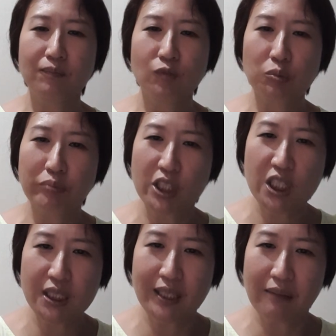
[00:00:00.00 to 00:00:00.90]
to make
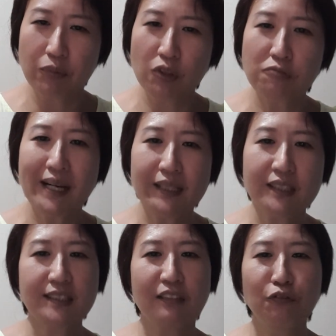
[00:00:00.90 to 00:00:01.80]
sure that both
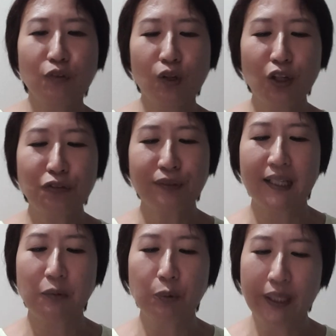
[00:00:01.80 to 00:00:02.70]
parties involved
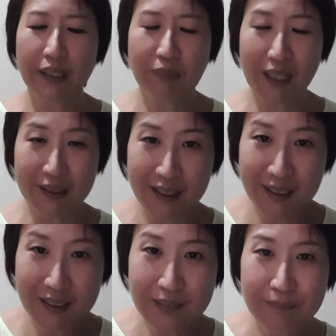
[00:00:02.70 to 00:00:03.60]
are willing parties,